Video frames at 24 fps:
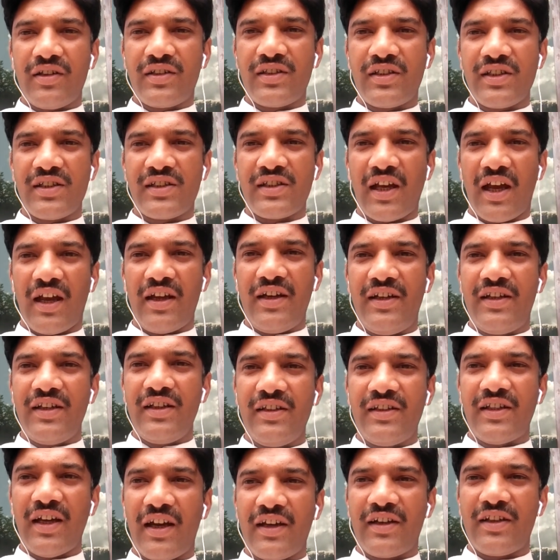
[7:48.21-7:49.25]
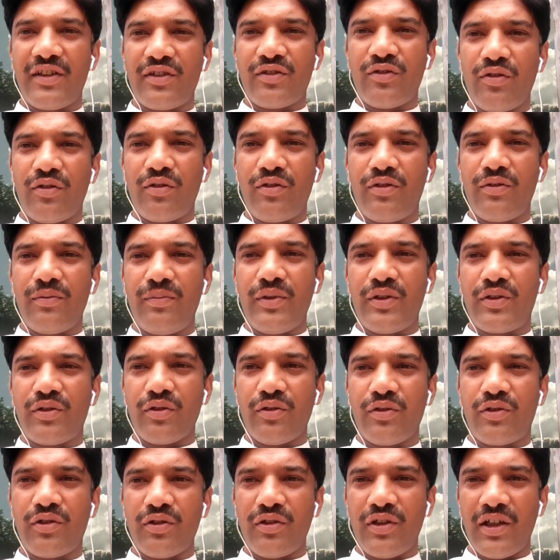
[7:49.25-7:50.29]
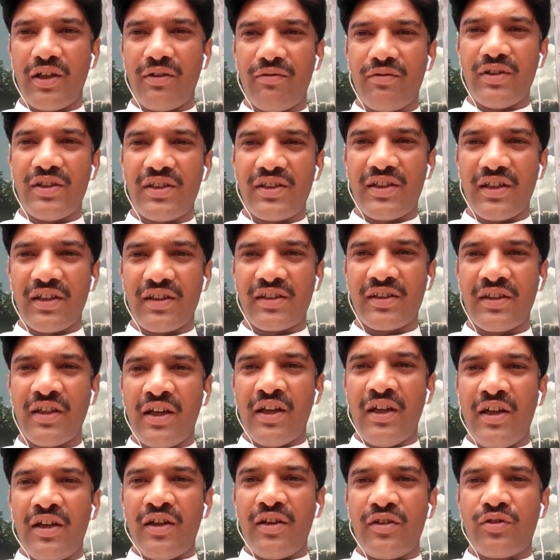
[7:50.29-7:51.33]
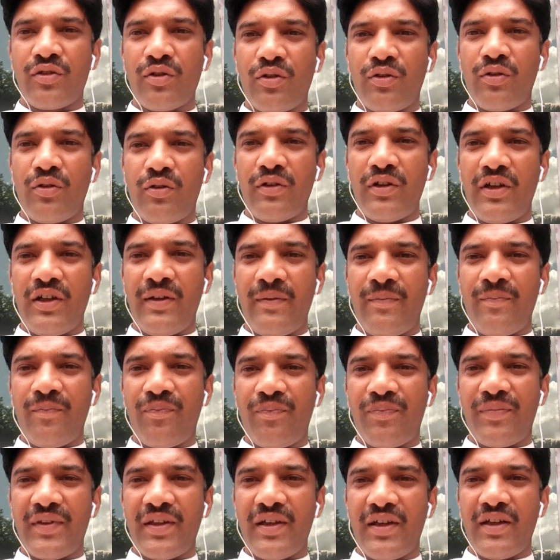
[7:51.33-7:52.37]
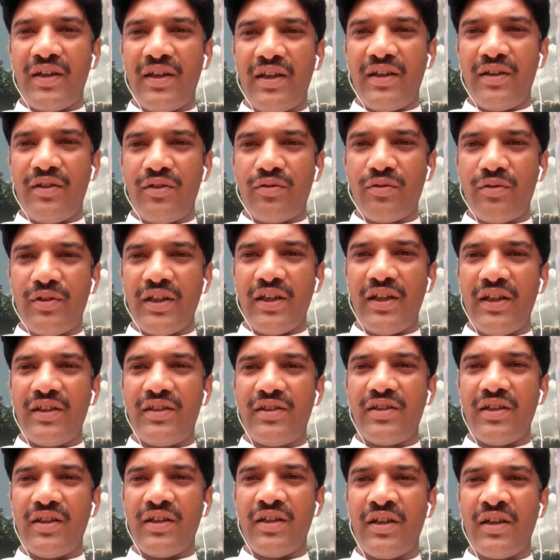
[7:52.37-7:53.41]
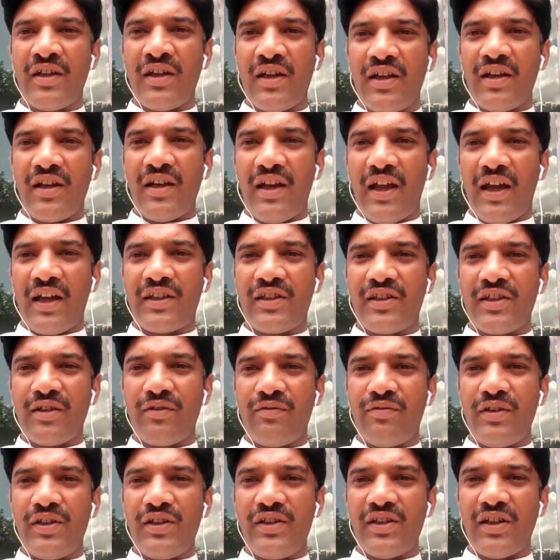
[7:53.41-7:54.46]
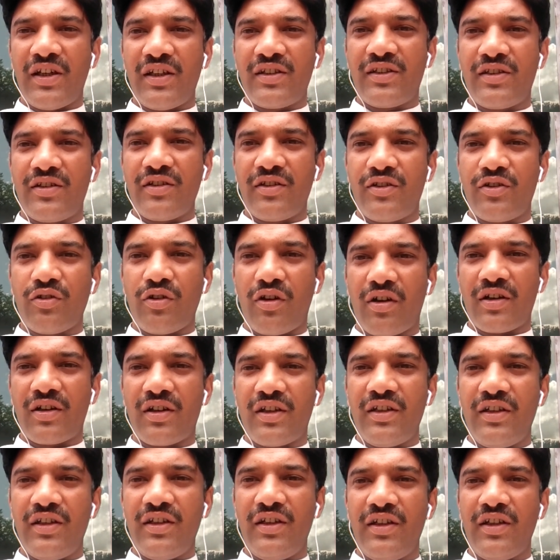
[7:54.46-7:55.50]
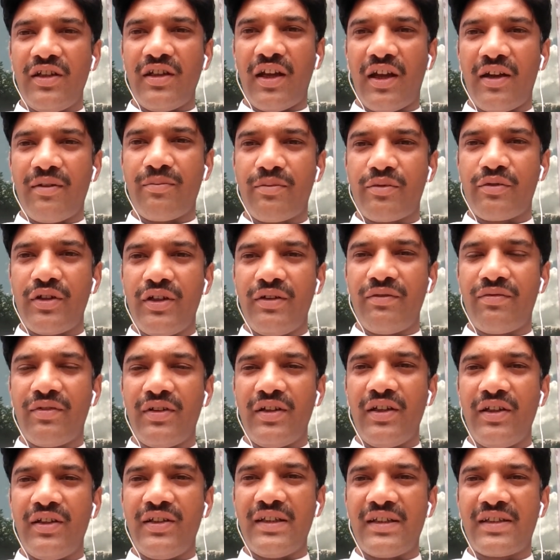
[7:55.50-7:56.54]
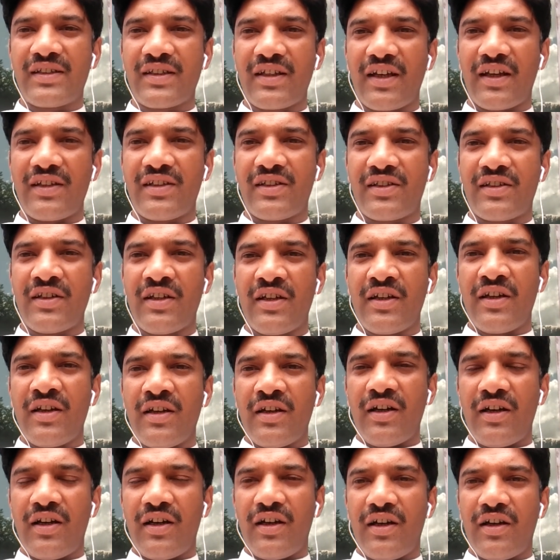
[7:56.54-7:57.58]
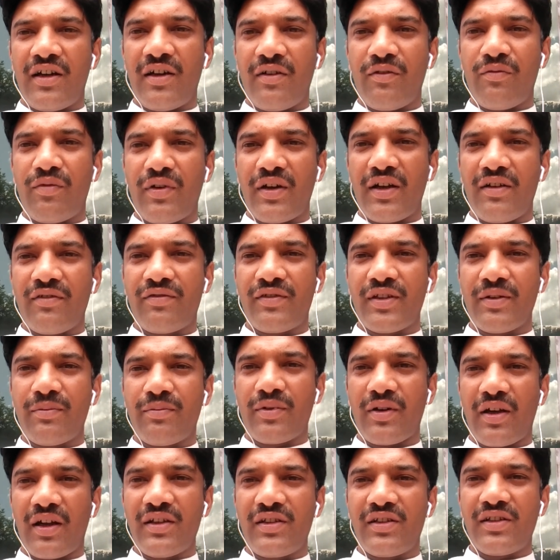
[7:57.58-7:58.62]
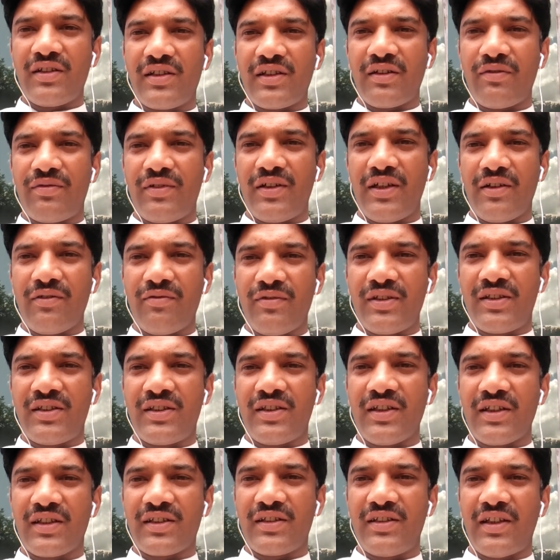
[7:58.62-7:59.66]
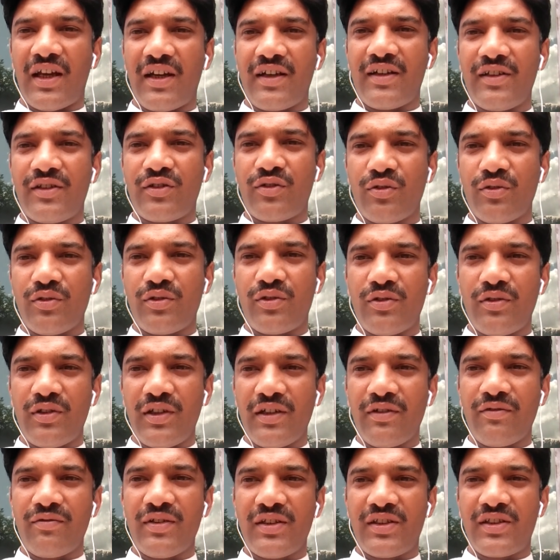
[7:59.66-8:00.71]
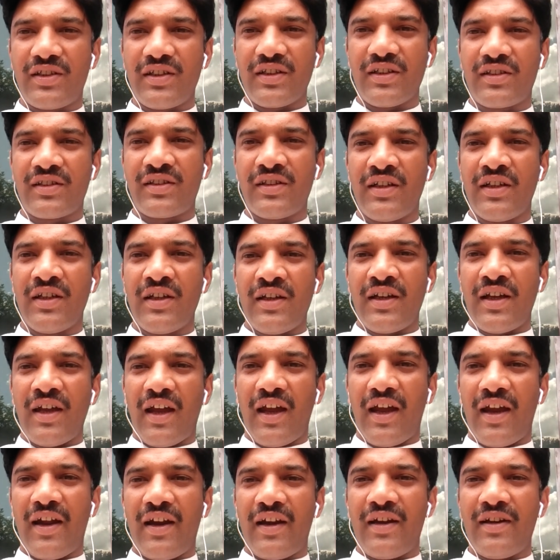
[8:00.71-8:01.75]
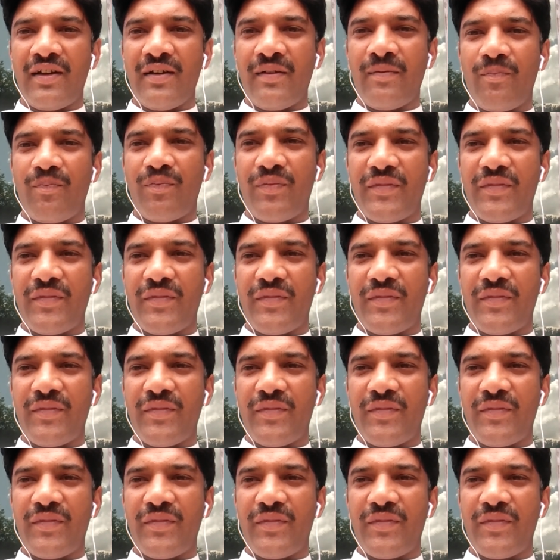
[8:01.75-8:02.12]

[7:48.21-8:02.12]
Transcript: society, that is known to be sociolinguistics. So in today's lecture, we just shortly and briefly discussed one of the branches of linguistics, that is sociolinguistics. And